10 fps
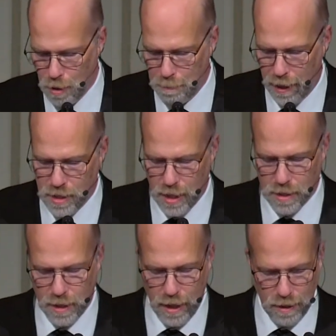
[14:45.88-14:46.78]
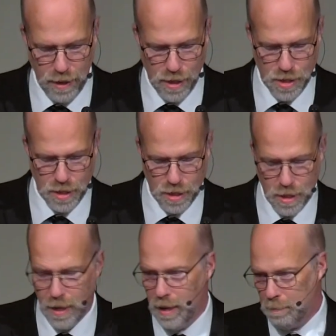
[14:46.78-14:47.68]
by Gentile nations,
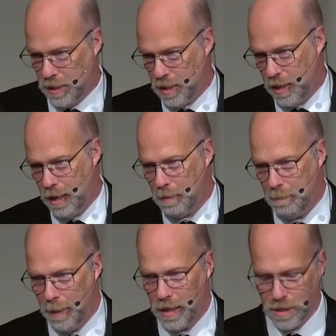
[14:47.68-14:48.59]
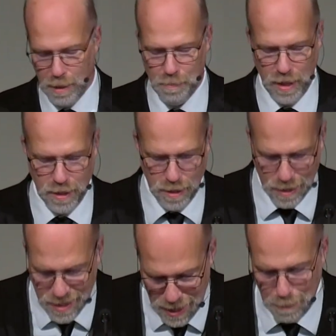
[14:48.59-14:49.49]
but to them it meant something
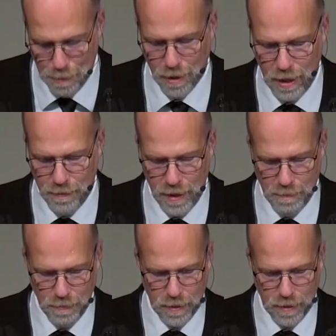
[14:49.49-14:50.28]
deeper even.